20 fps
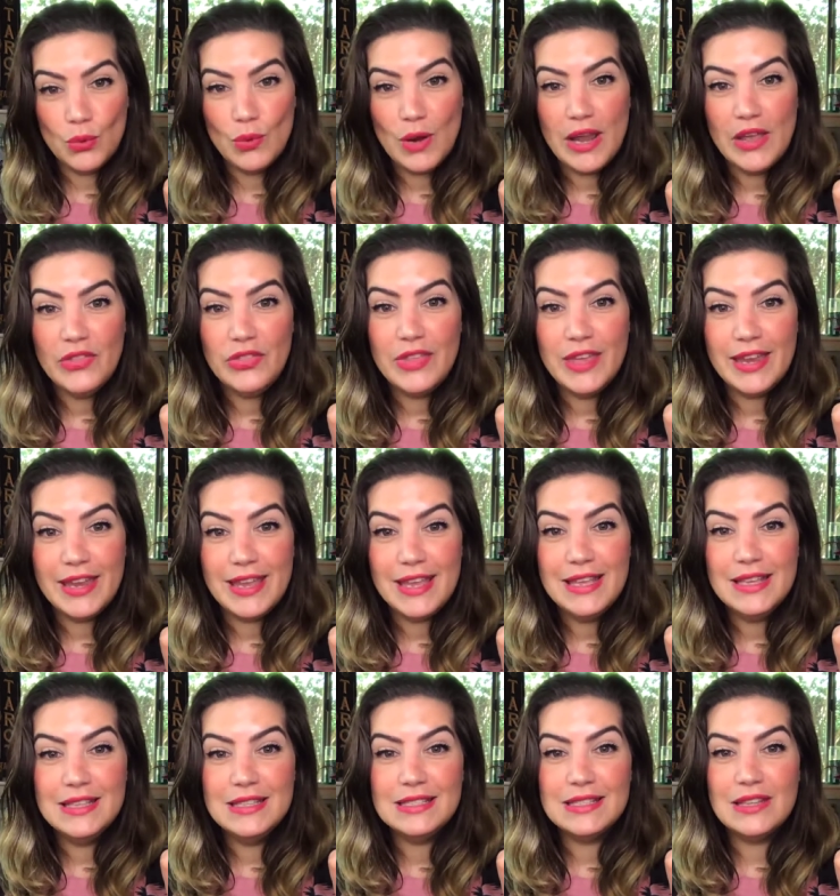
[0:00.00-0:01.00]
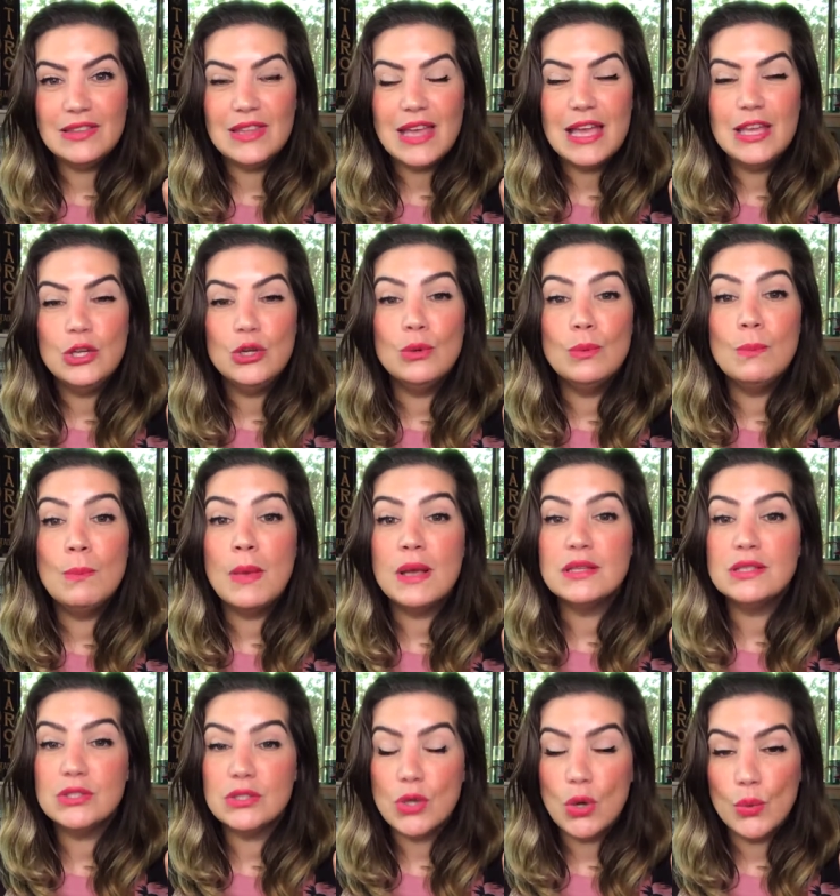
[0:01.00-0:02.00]
right thing is and that you
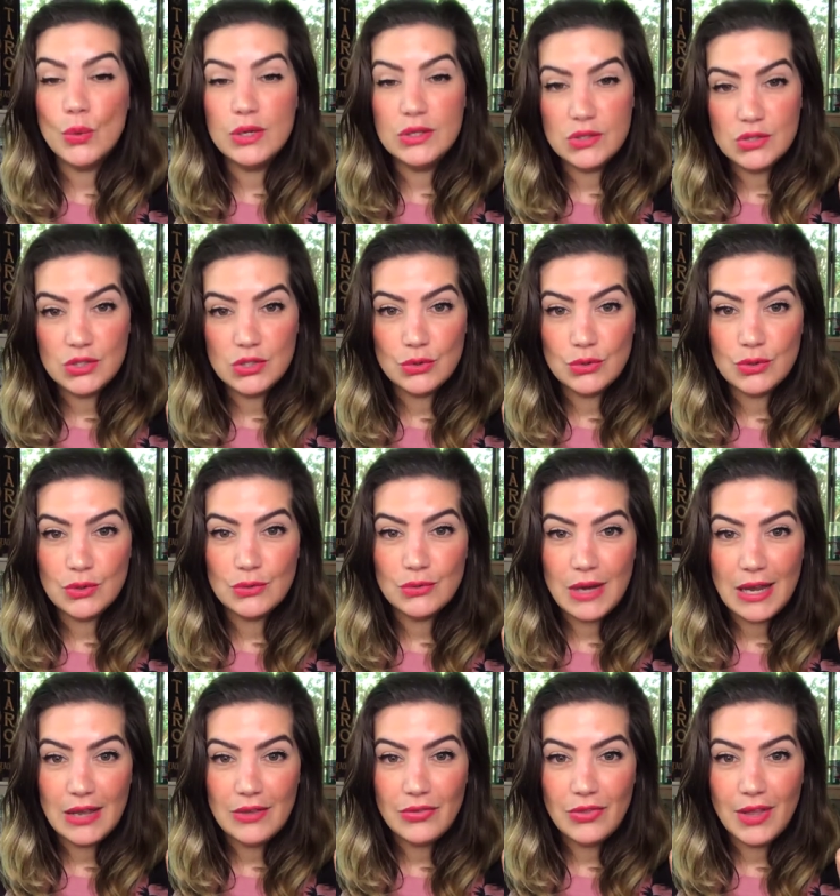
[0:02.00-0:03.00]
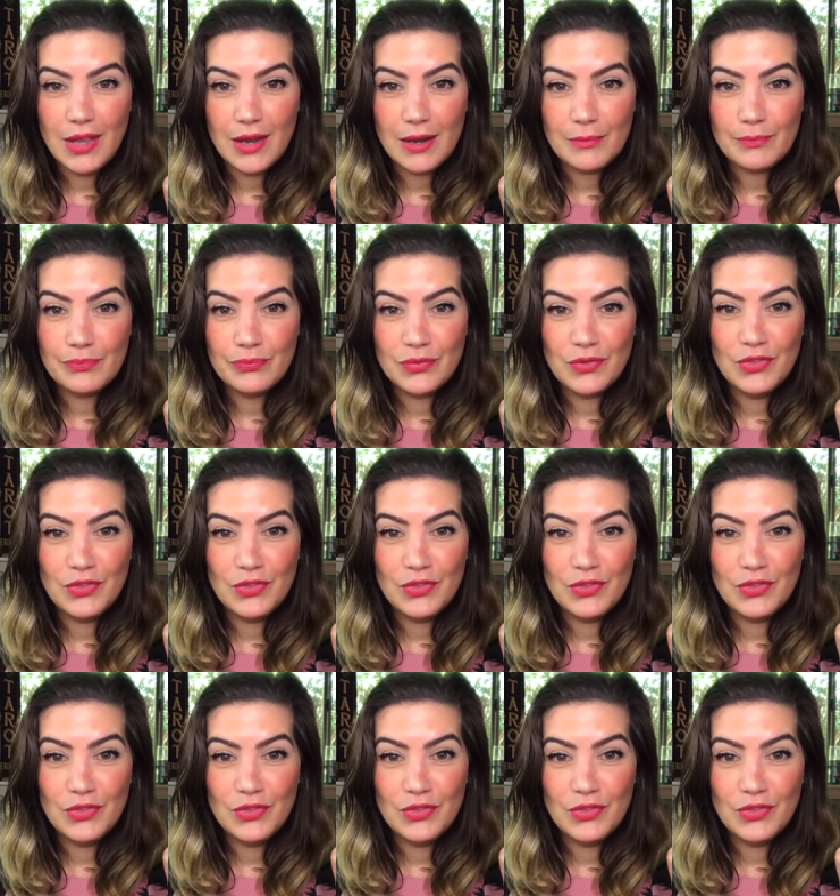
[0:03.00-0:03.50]
must always do the right thing.